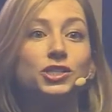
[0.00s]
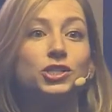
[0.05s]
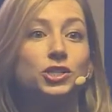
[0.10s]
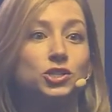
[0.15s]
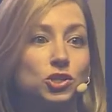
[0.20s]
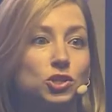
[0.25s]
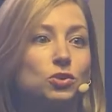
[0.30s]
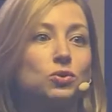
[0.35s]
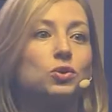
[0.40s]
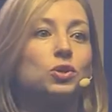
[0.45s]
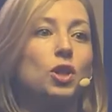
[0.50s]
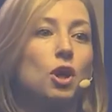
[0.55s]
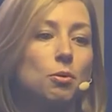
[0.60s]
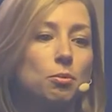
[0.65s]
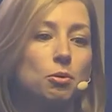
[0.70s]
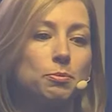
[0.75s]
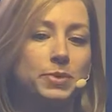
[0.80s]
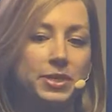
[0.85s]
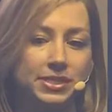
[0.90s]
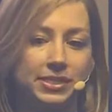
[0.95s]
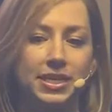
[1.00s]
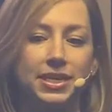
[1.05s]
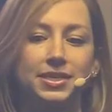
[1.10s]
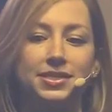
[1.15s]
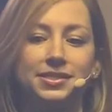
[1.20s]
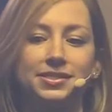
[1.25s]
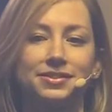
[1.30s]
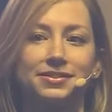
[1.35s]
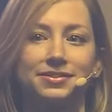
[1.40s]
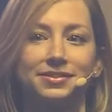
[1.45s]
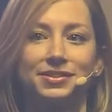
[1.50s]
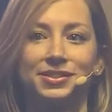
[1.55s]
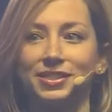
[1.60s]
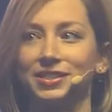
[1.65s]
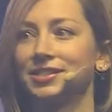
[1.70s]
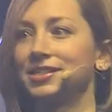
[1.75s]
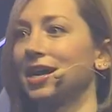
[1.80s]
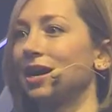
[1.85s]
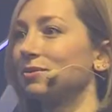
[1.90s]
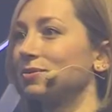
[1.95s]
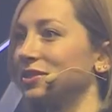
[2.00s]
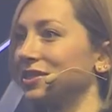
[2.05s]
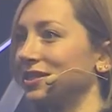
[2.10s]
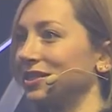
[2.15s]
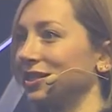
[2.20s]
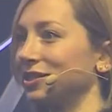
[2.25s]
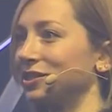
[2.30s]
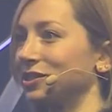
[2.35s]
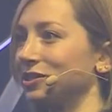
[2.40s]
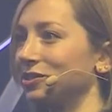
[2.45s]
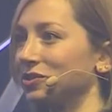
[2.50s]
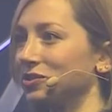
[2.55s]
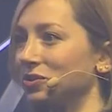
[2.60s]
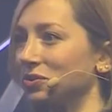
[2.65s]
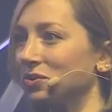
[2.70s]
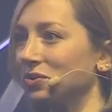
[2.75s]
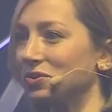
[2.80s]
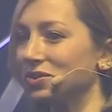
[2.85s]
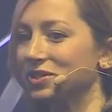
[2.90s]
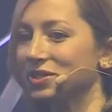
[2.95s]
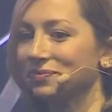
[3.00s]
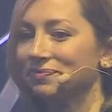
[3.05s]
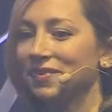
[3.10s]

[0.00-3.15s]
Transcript: to do global business since I was six years old.